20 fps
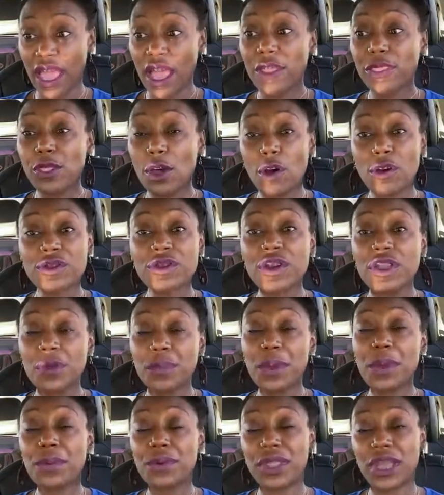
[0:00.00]
Those are the
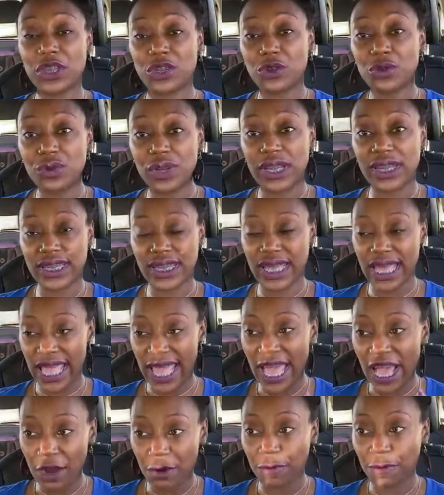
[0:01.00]
people that you need to get
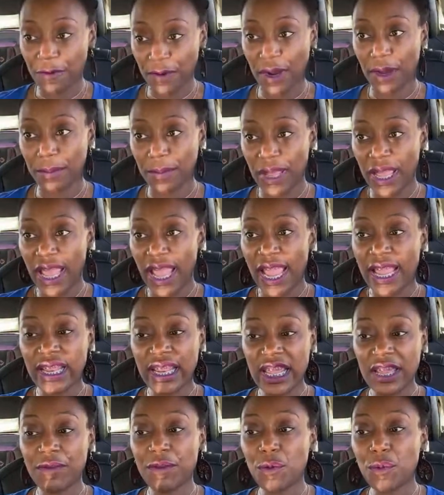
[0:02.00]
help from. And
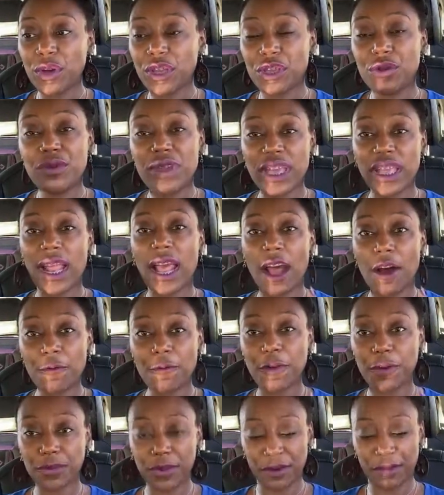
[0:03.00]
even when you get help
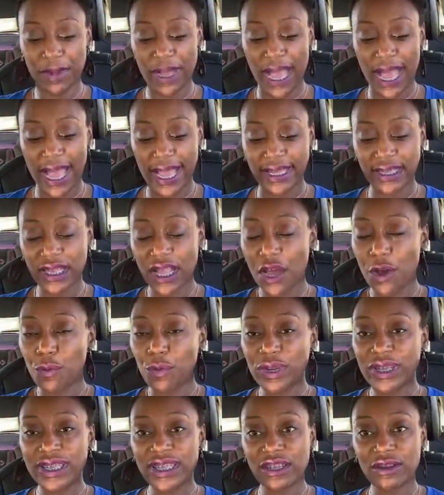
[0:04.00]
from them, guys,
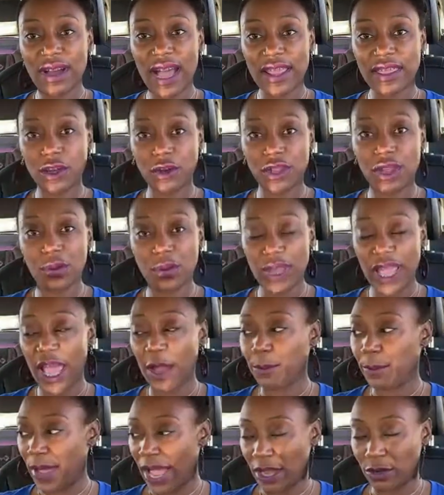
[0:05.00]
we still have to know that we
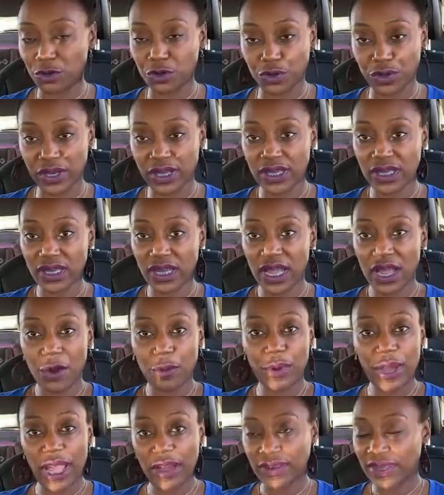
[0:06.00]
have boundaries,
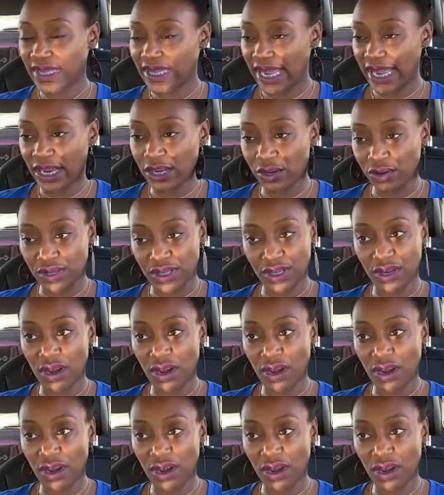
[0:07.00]
we have standards and